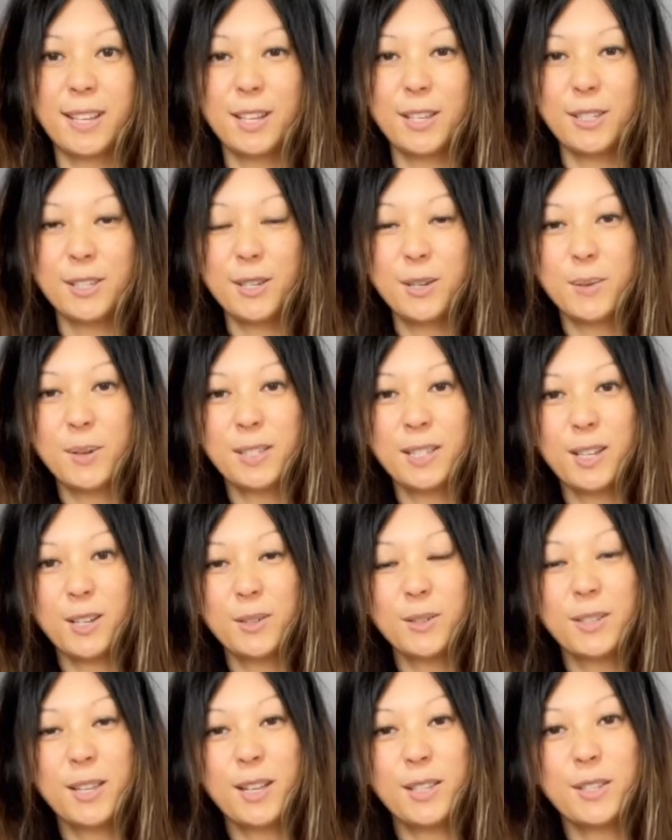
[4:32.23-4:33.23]
So when I
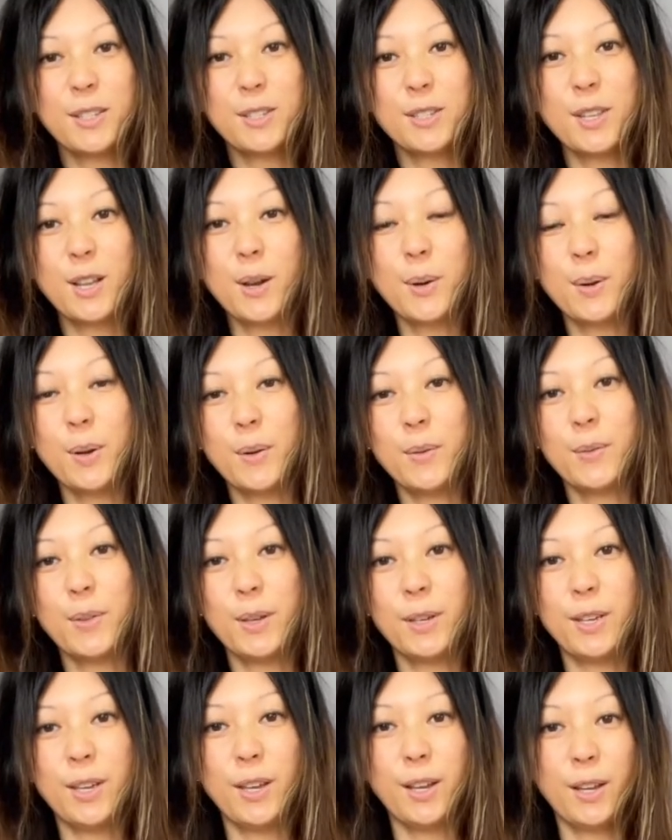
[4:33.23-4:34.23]
looked at the story of the
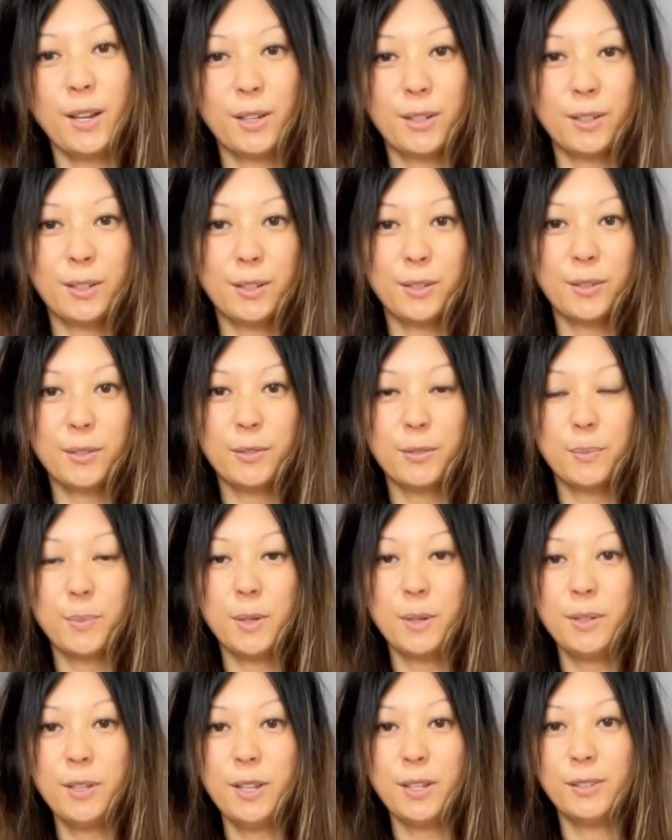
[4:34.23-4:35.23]
King of
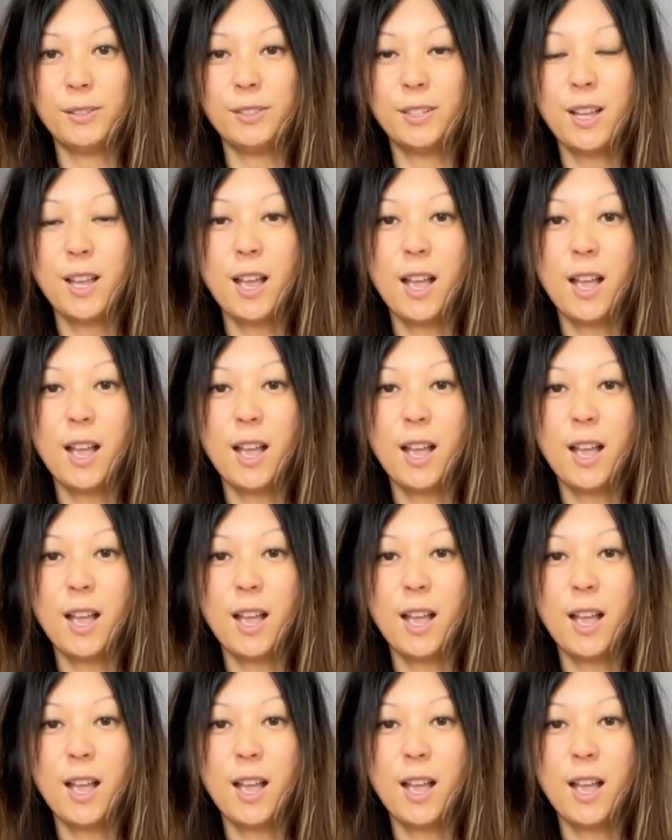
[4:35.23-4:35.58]
Bhutan,